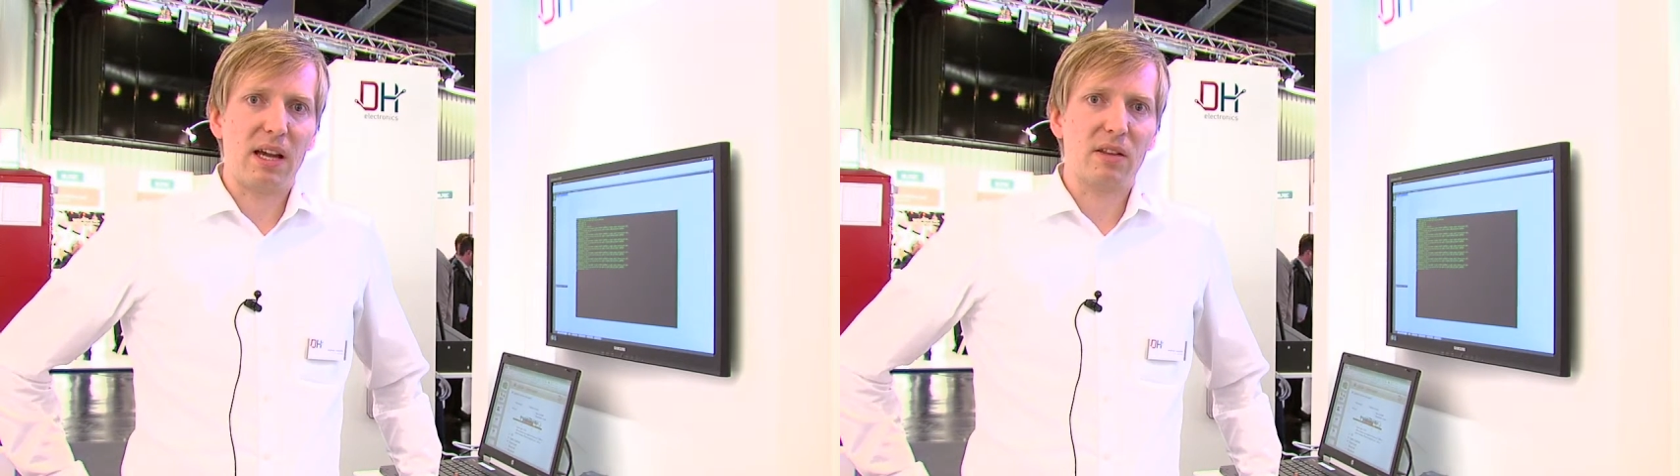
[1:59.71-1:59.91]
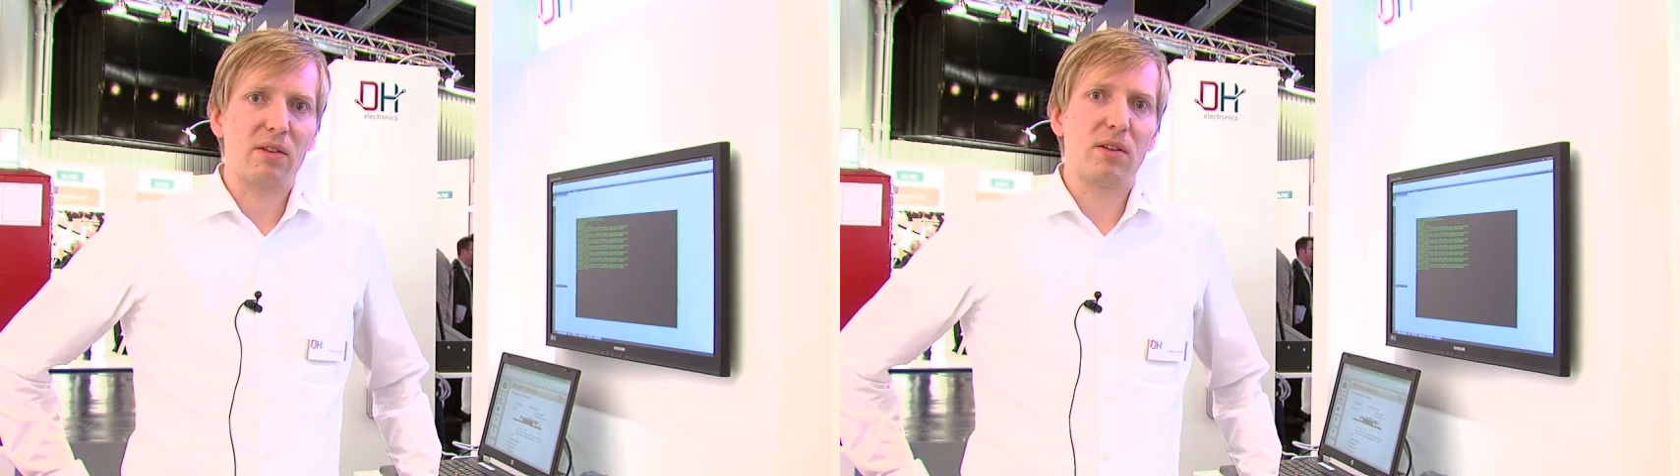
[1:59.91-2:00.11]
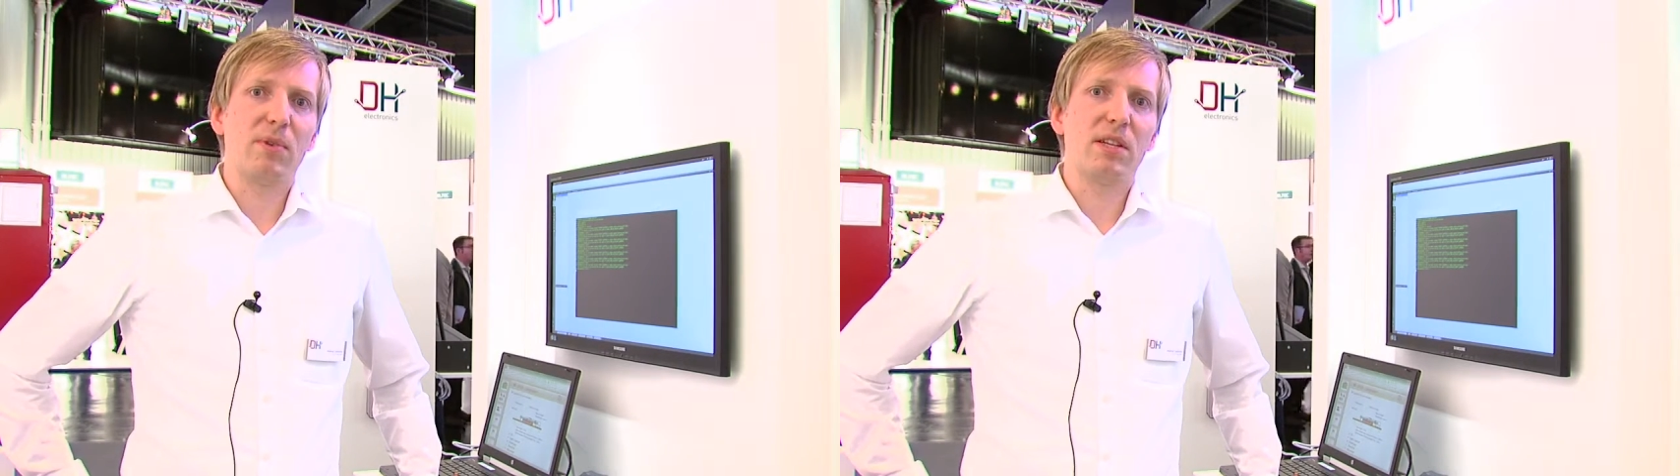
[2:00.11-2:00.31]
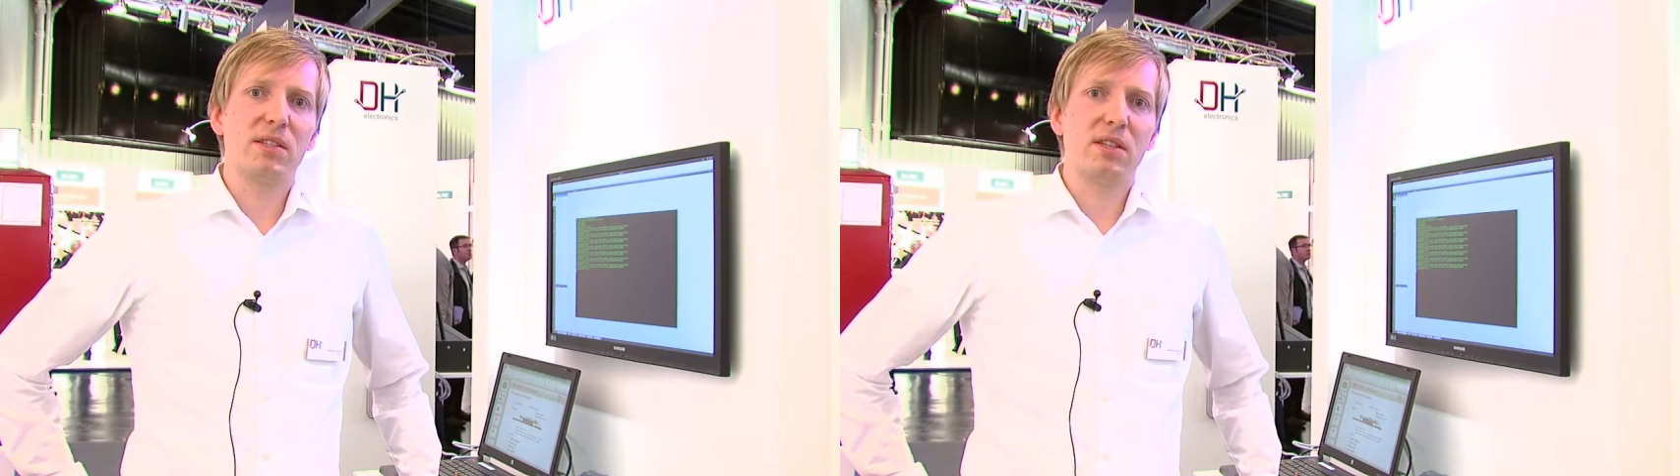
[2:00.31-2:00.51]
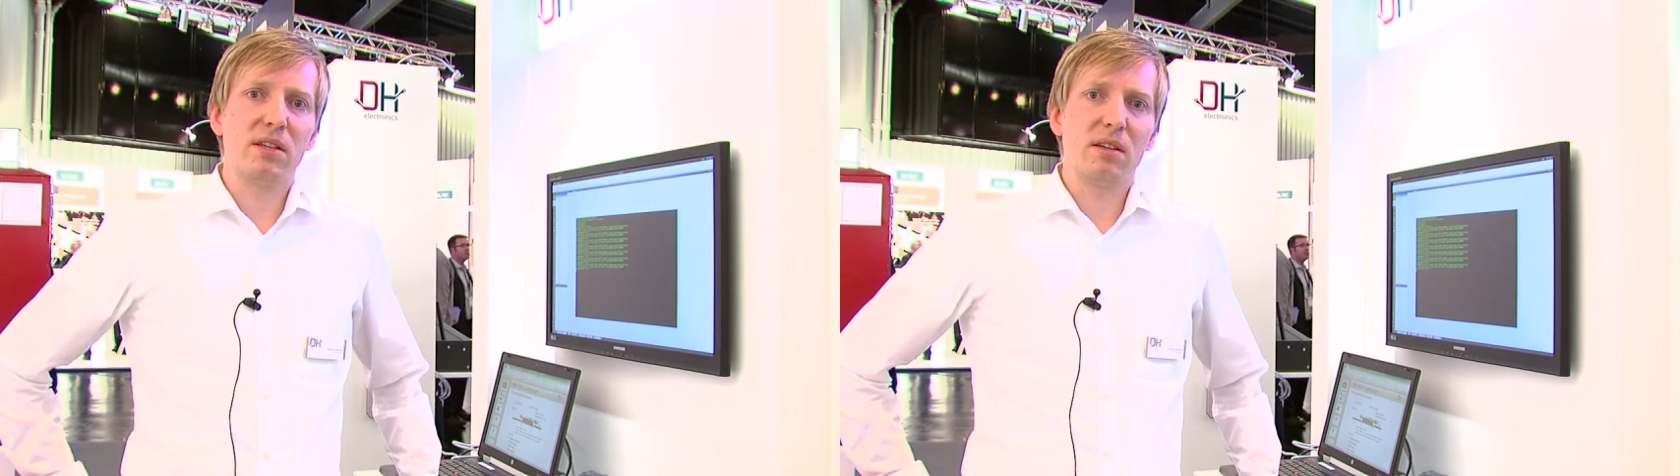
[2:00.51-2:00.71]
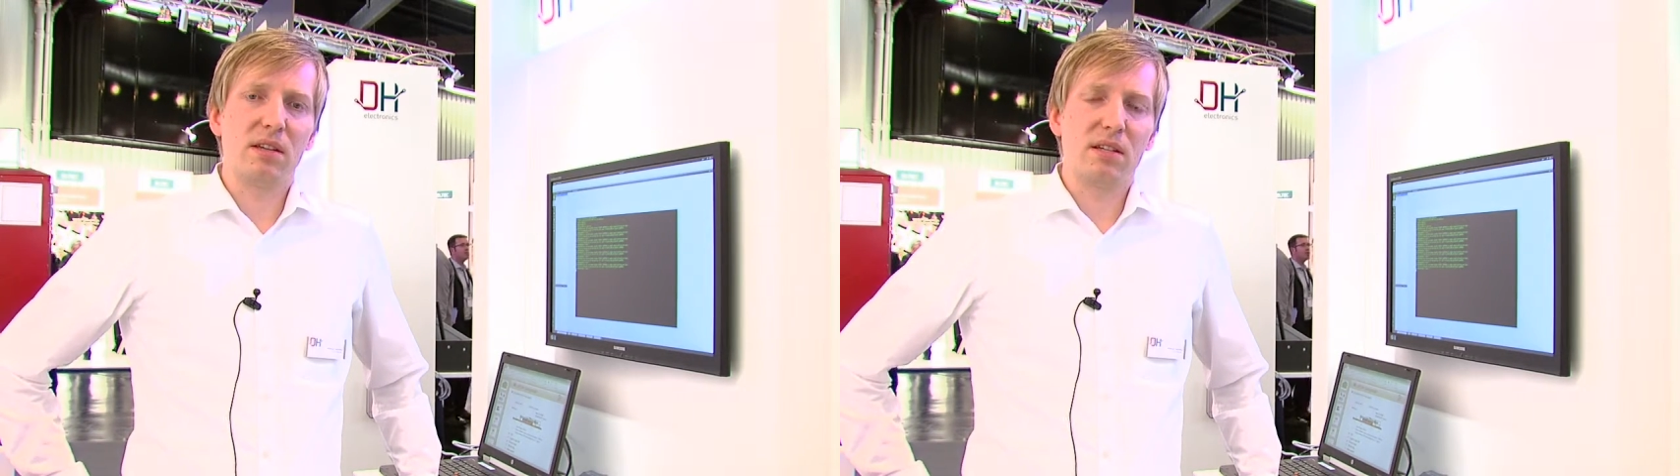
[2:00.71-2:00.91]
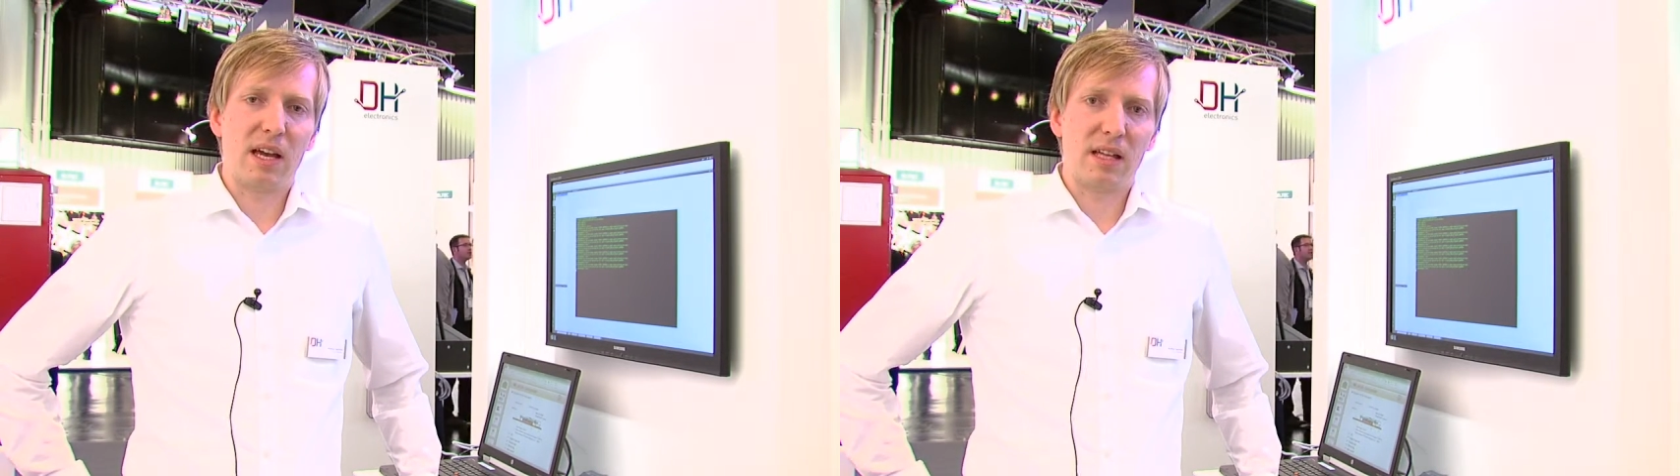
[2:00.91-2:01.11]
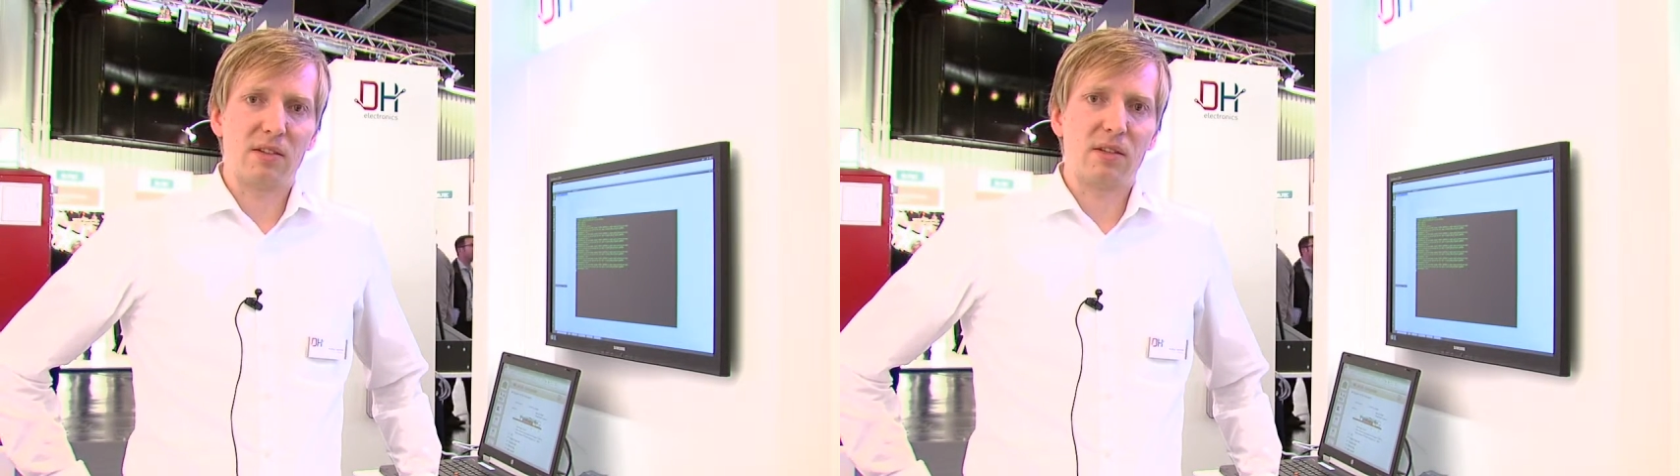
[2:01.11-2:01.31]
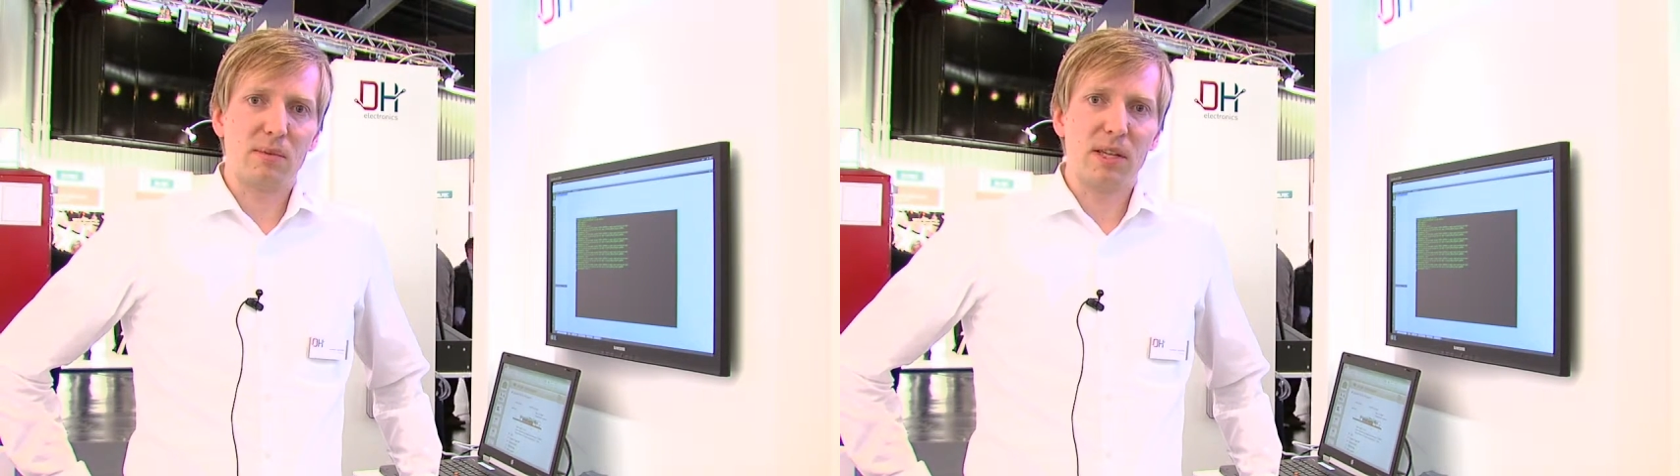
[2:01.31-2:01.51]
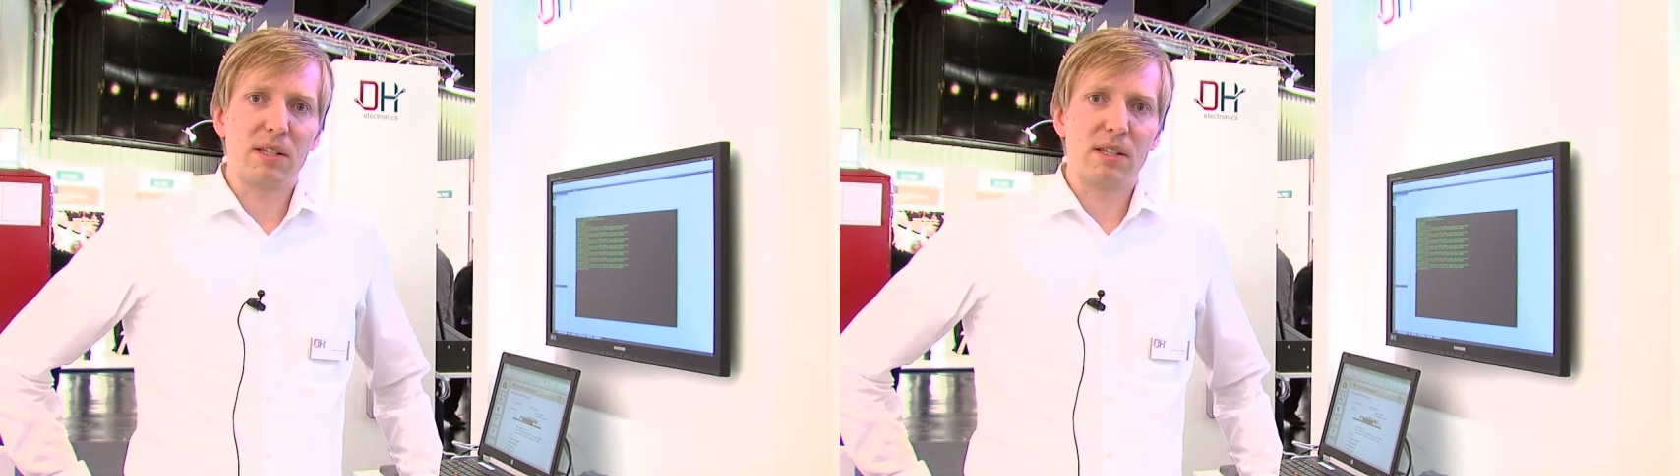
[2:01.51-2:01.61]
i.mx,